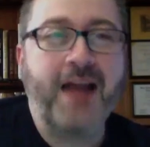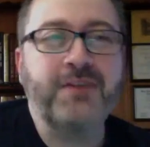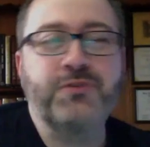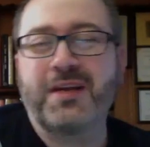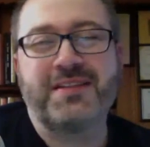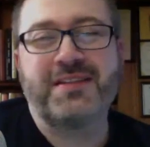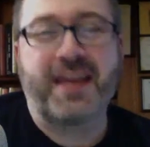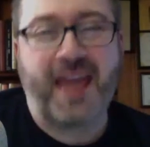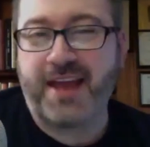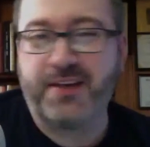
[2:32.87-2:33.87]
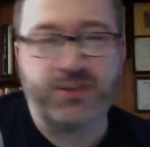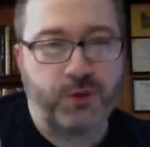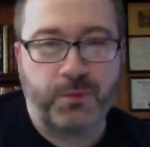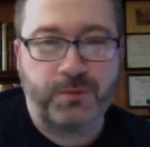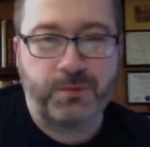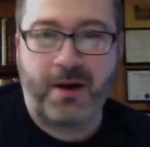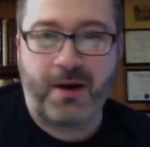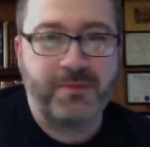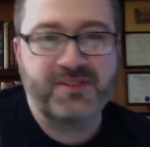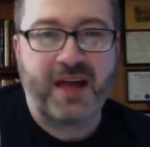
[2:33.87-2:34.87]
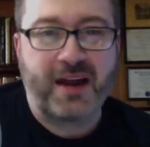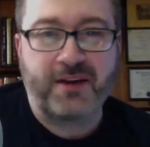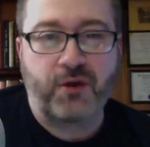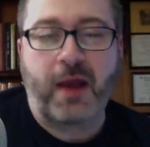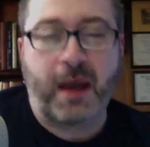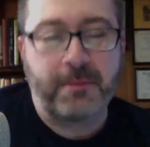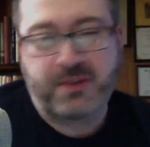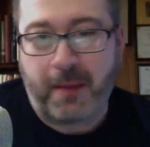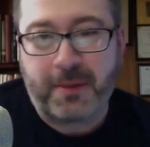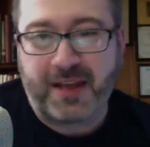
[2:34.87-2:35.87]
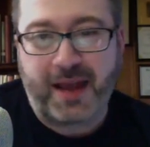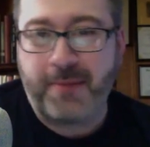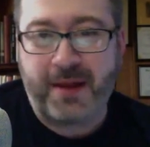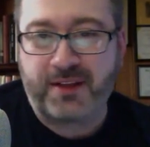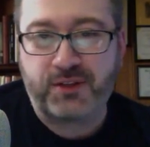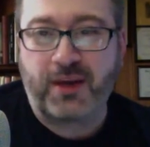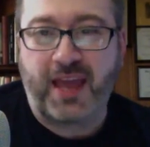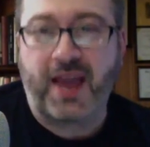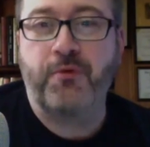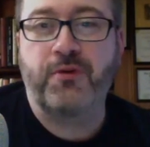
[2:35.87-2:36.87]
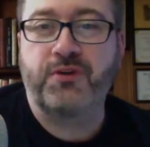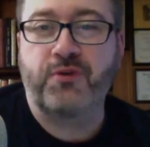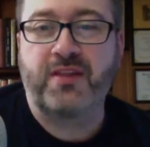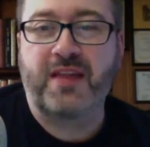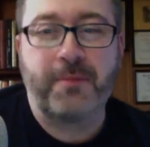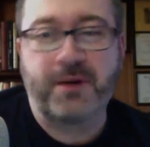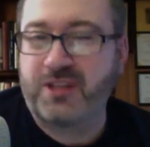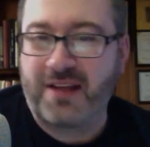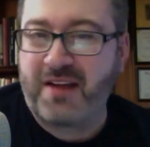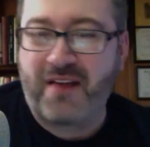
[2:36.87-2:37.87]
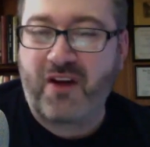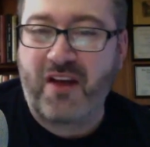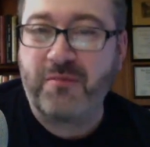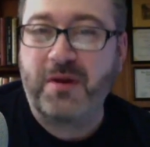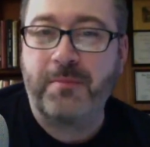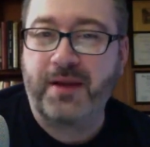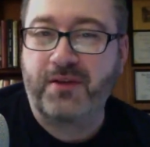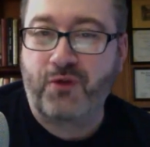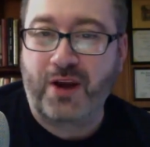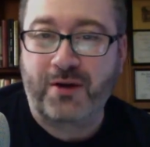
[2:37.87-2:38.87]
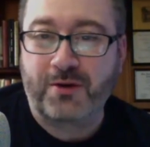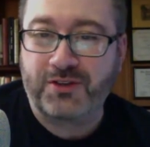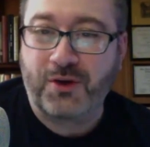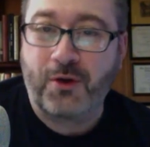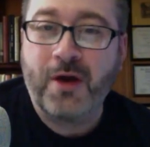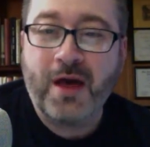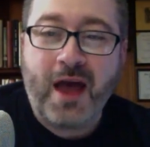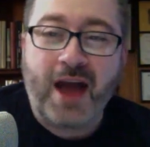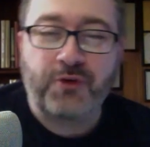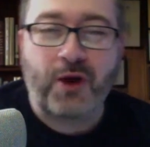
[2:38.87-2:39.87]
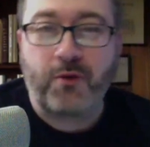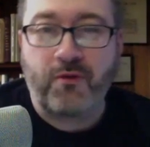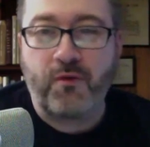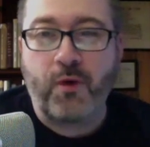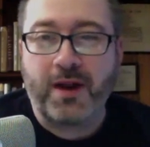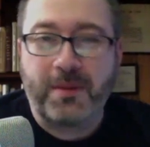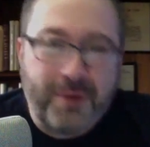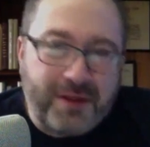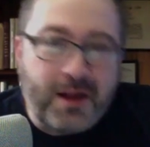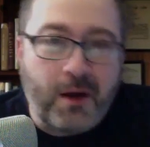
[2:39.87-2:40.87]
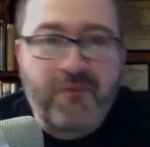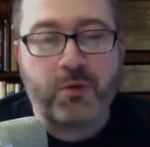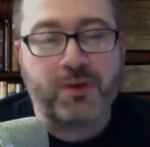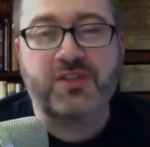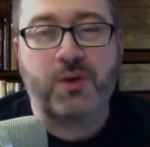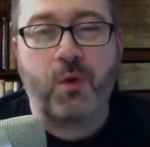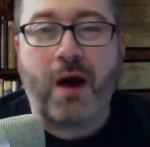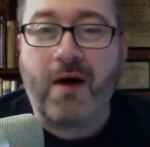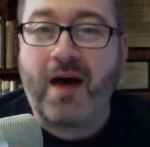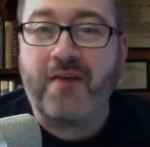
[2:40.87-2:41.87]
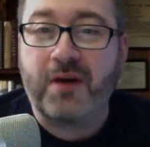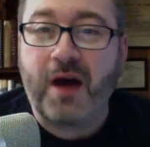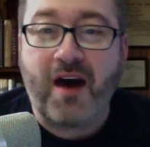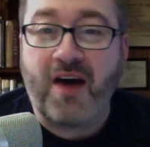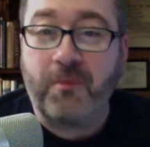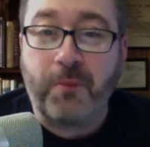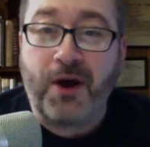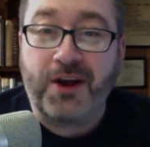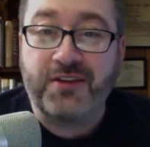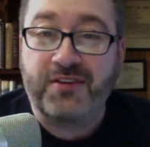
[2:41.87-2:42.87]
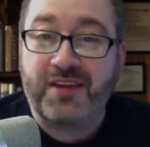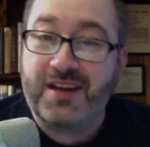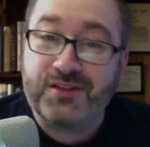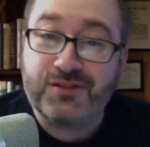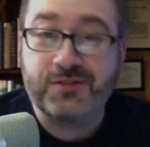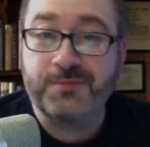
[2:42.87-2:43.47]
I drink the occasional beer. I'm just not I'm a diabetic, so I can't really drink that much, and I never have been a big drinker, so I try to avoid it. But every once in a while, I'll have a pint of Guinness.